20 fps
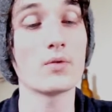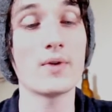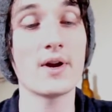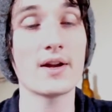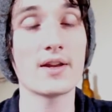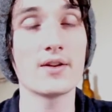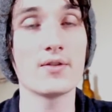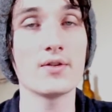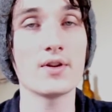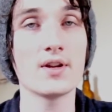
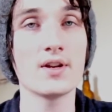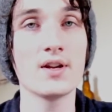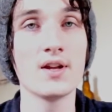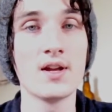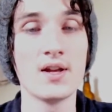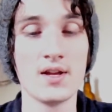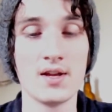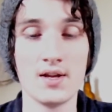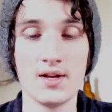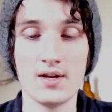rack unit.
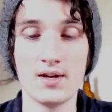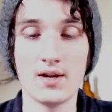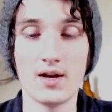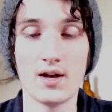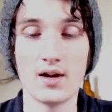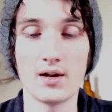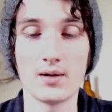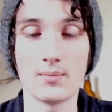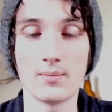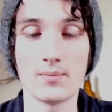
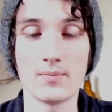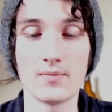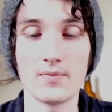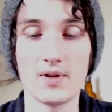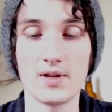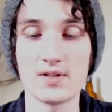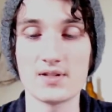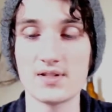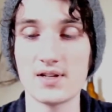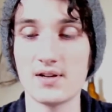
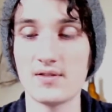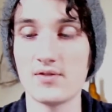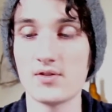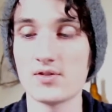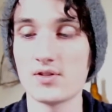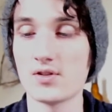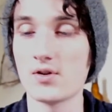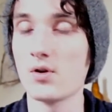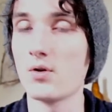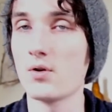Instead of
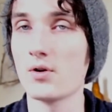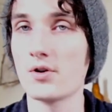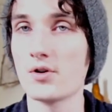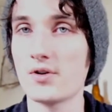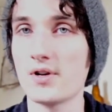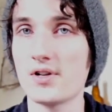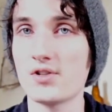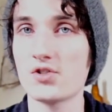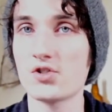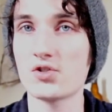using 1/4
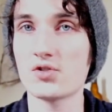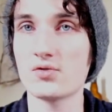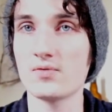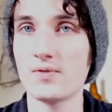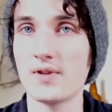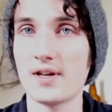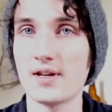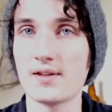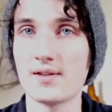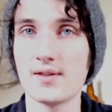inch
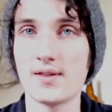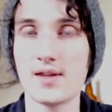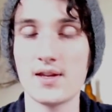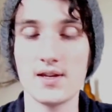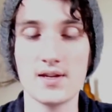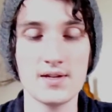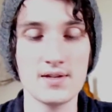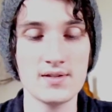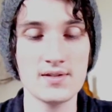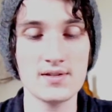like
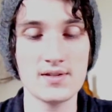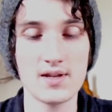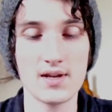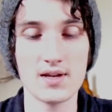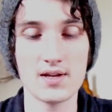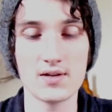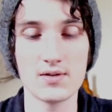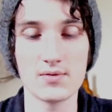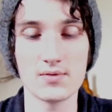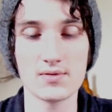these,
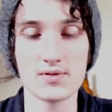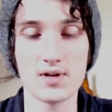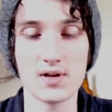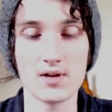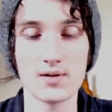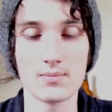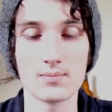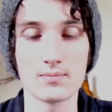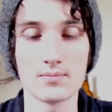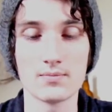they use
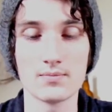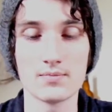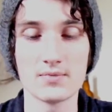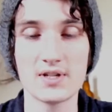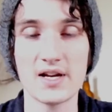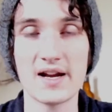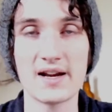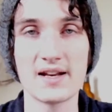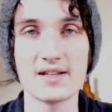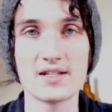
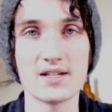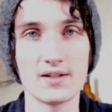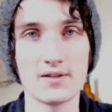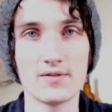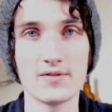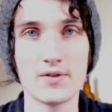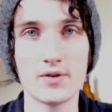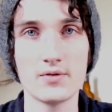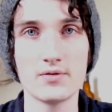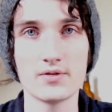tiny
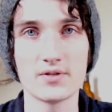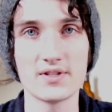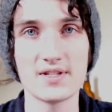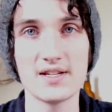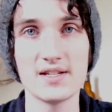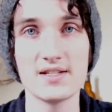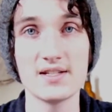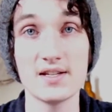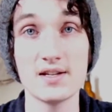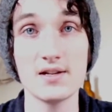telephone or
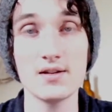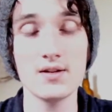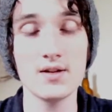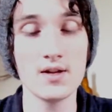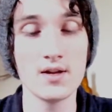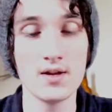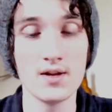TT.